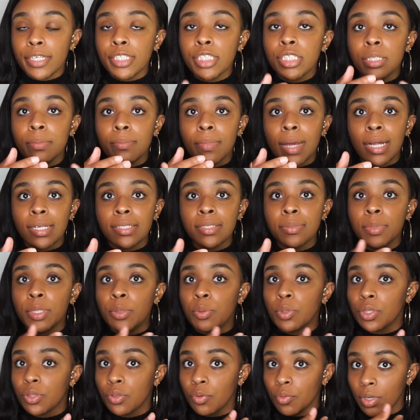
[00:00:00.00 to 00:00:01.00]
She matched me
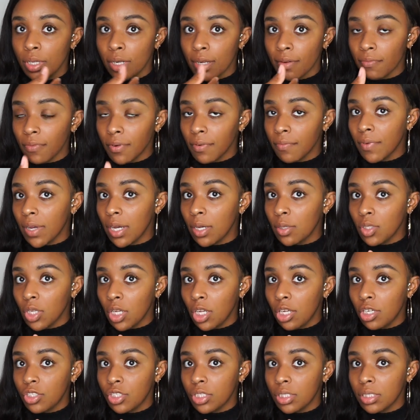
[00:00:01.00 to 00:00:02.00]
with 3 different
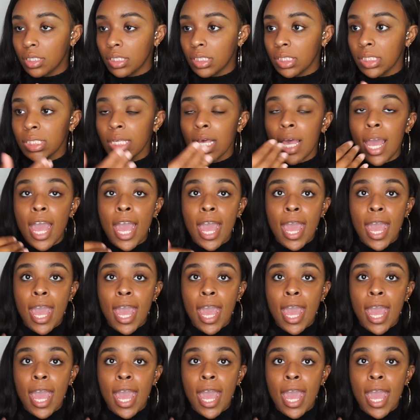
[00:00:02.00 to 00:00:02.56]
foundations,